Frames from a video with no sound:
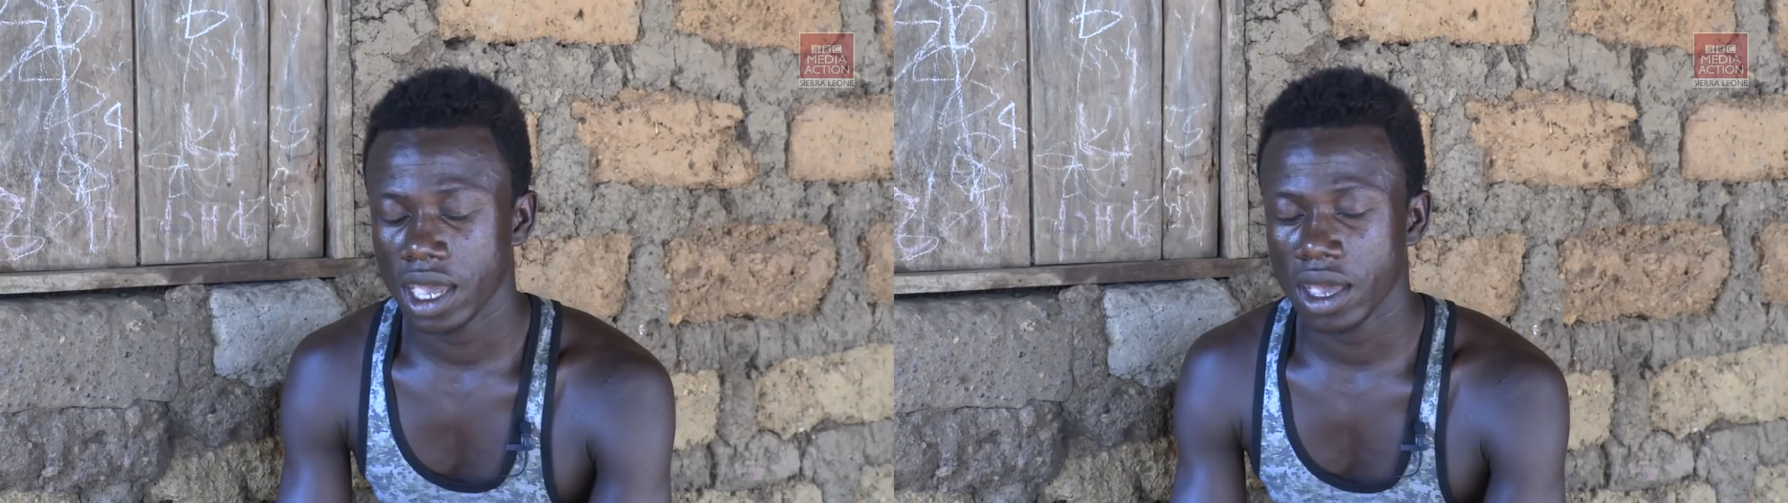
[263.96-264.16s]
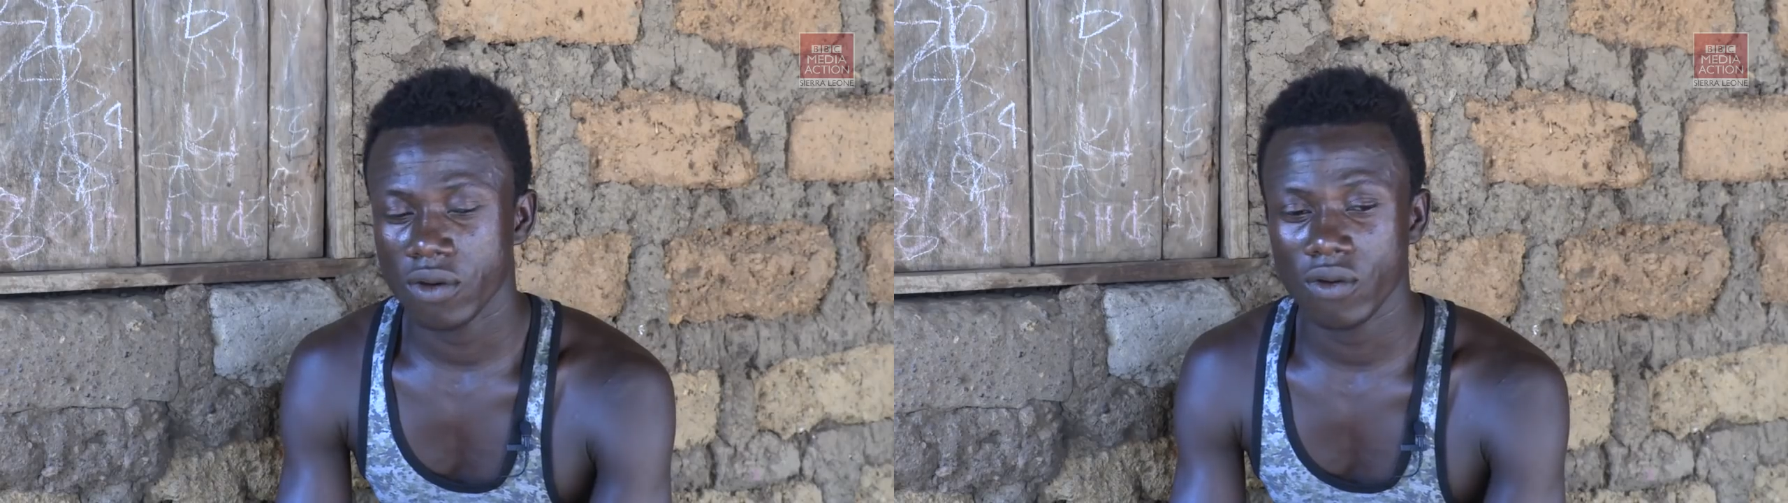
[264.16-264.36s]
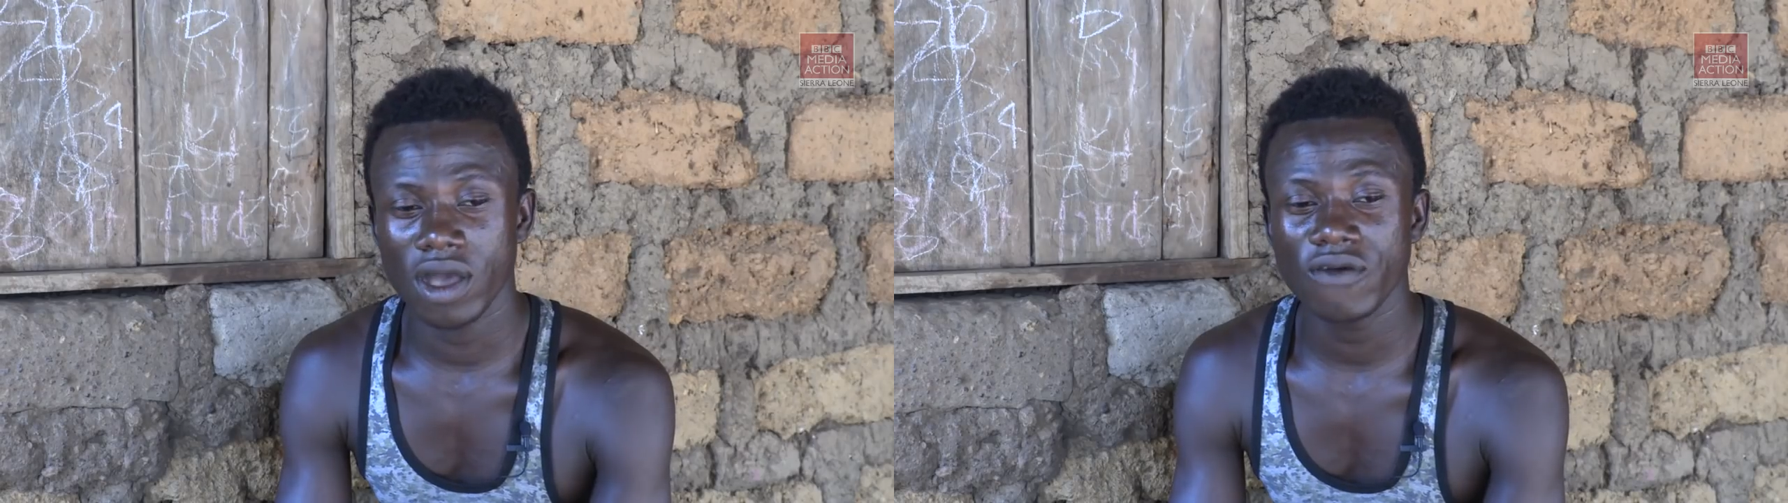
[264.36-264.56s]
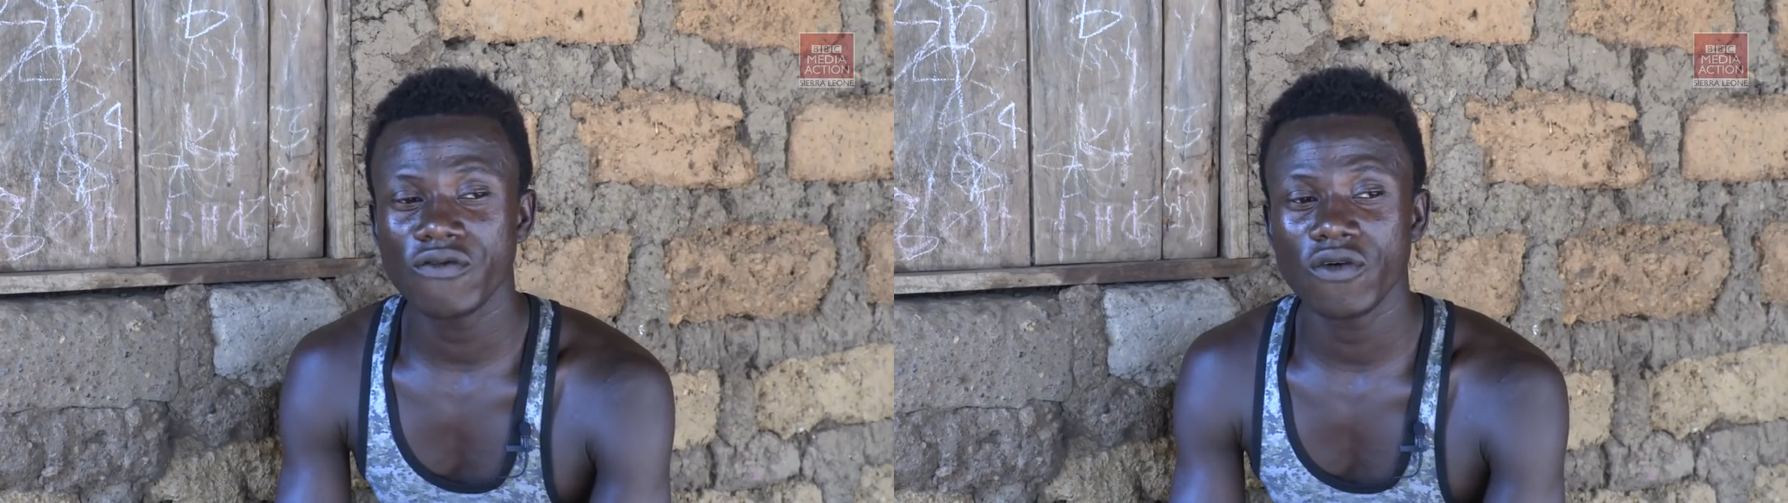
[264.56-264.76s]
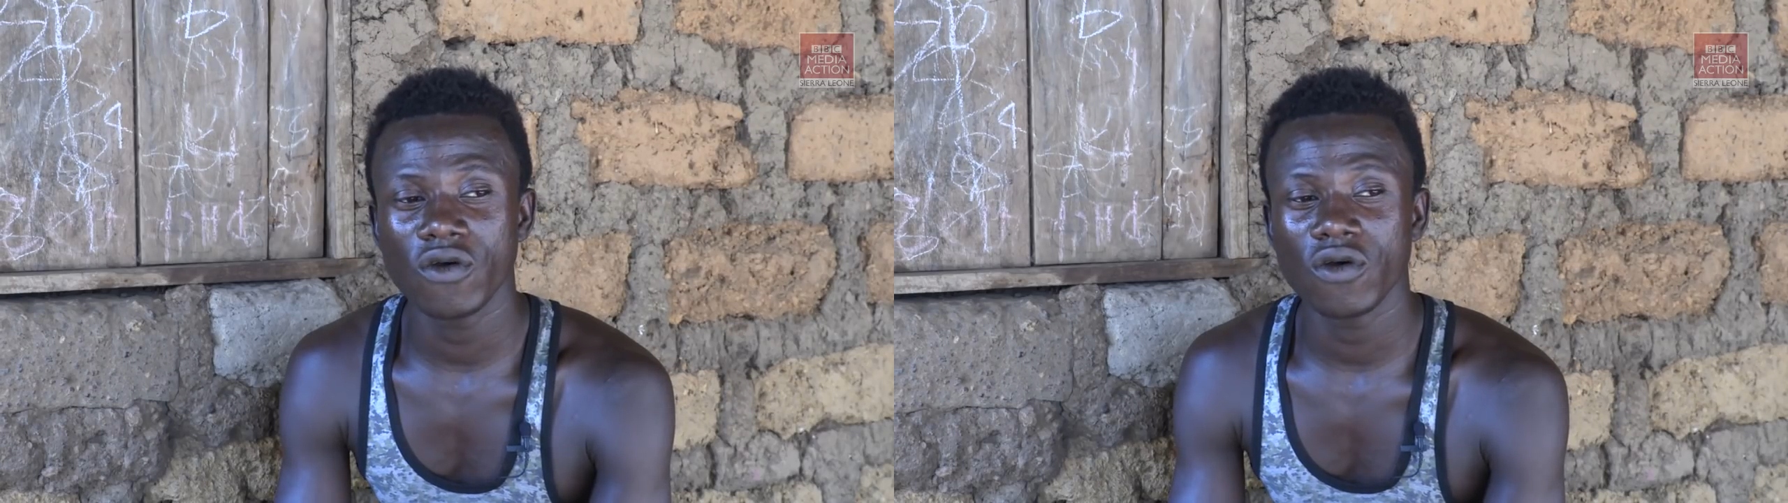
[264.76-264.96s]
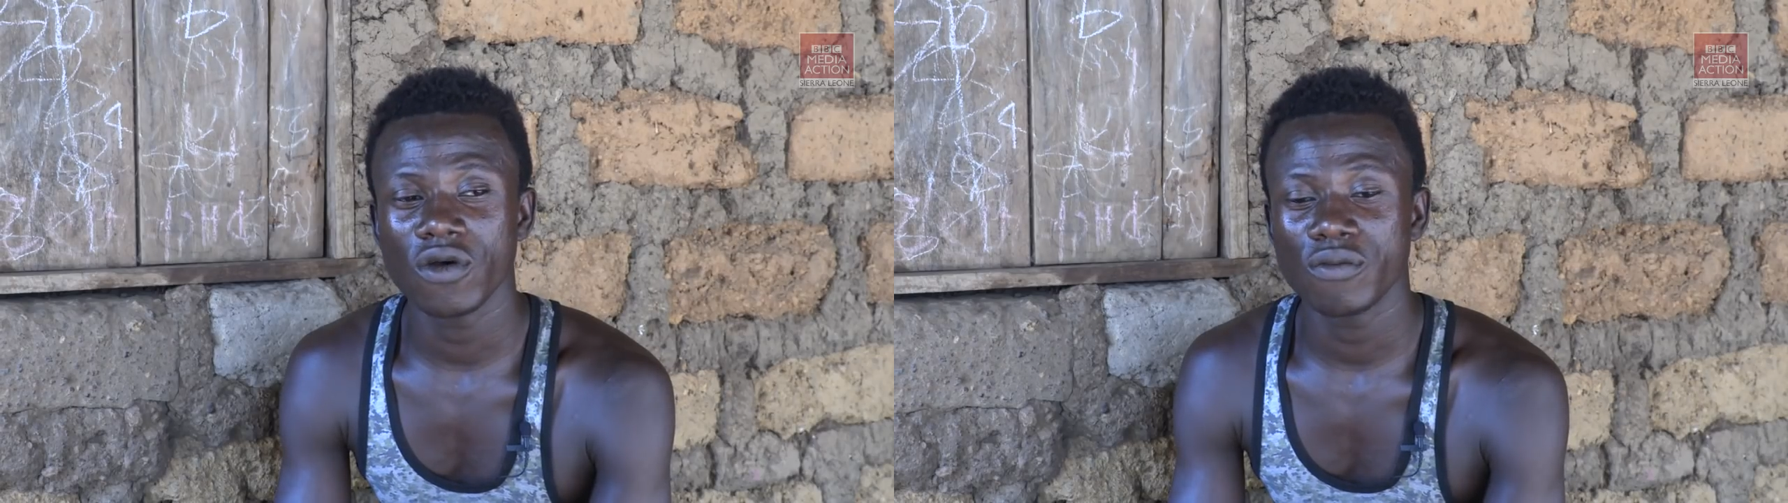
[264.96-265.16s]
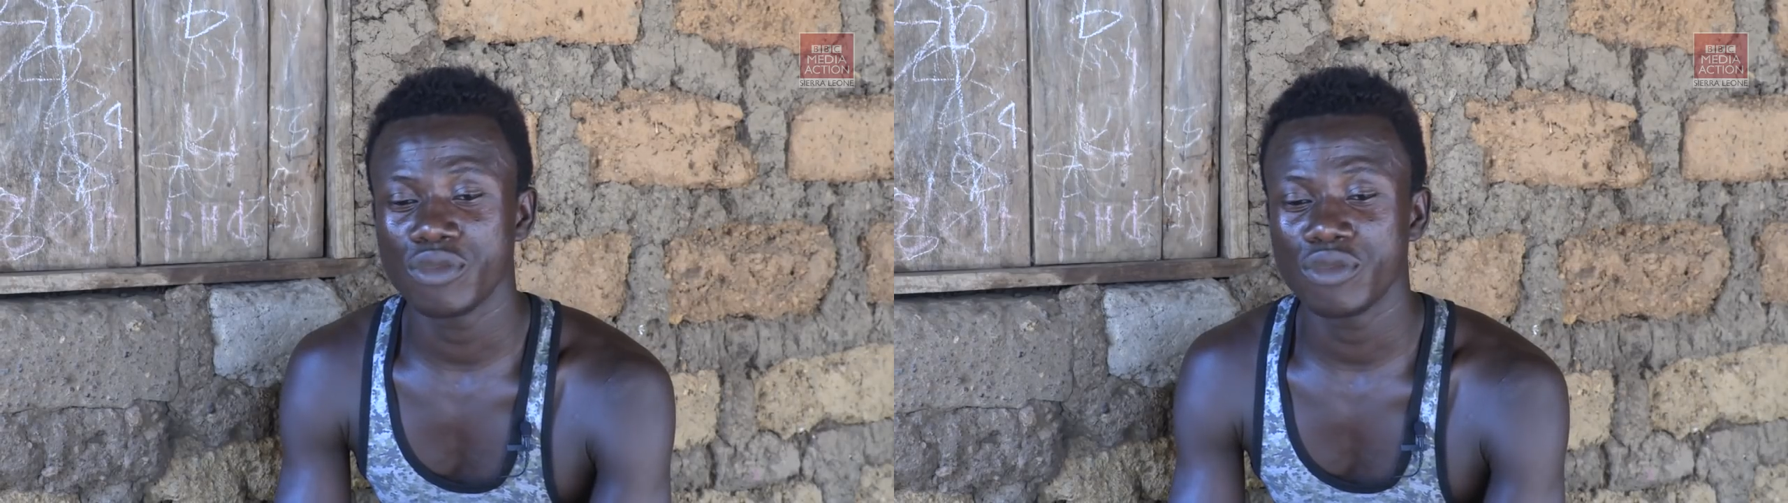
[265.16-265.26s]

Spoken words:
I go on for